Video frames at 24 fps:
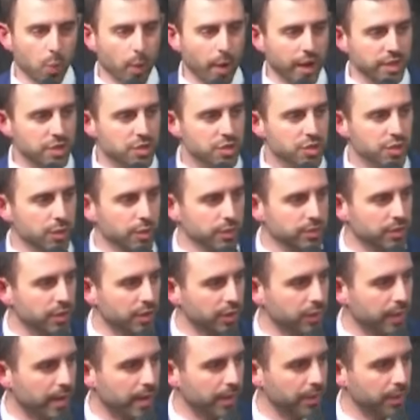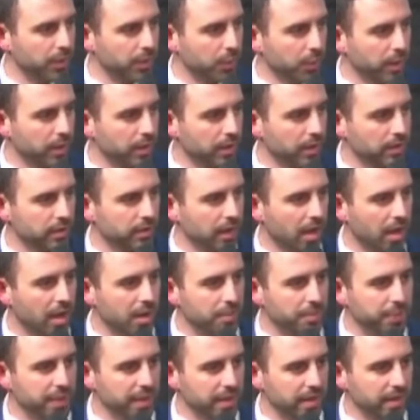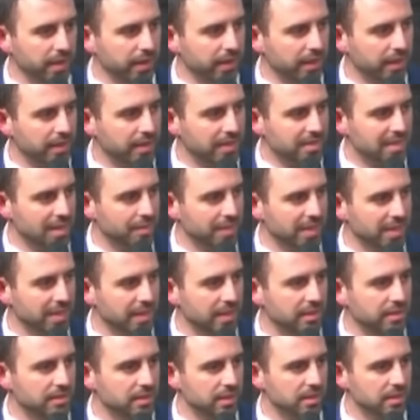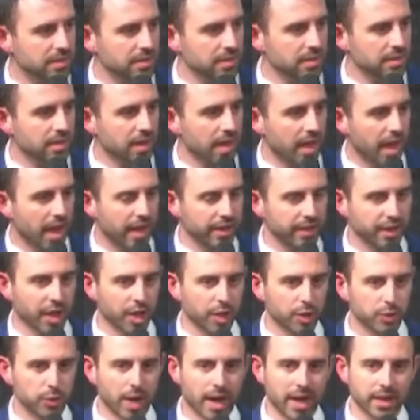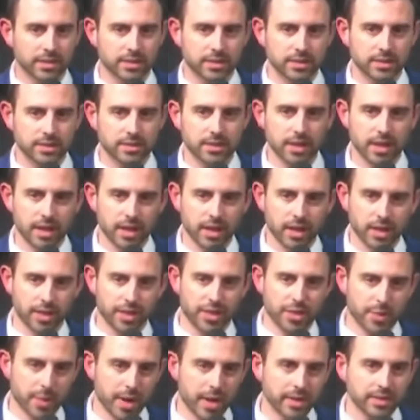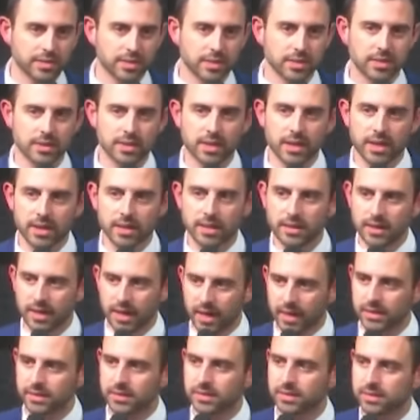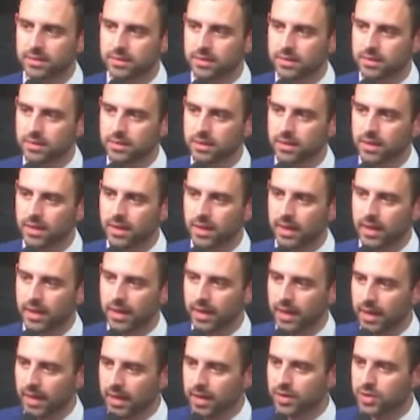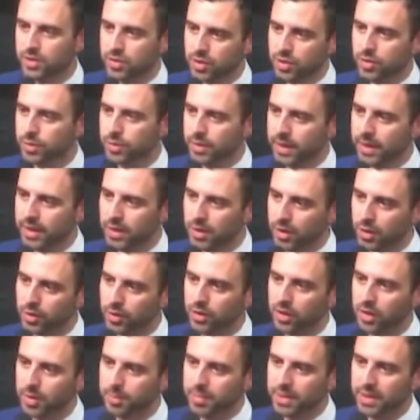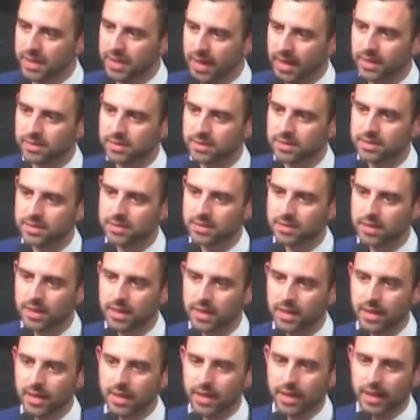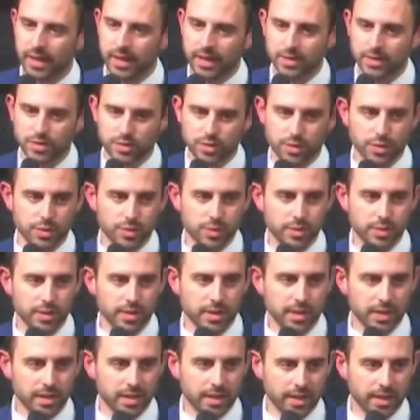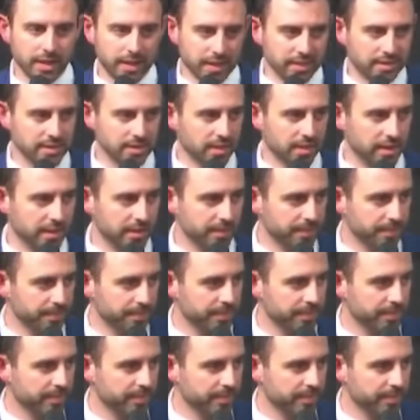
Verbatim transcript: where Jews around the world are being intimidated and harassed and threatened. Yes, here too in Europe. Yes, here too in Italy.